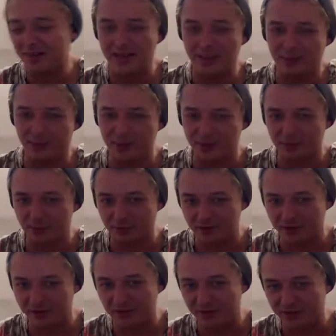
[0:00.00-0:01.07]
to keep it like
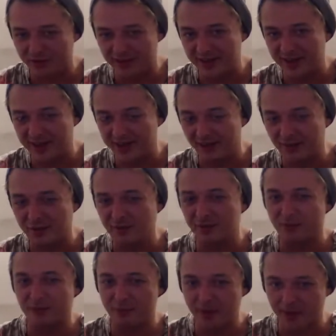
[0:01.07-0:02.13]
brief to an extent. I don't want to go on
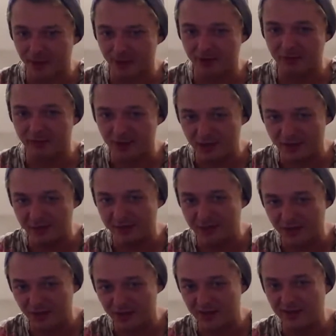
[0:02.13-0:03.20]
for pages and pages and
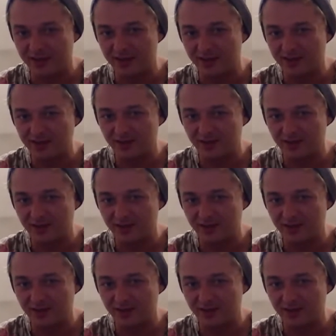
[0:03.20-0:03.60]
pages,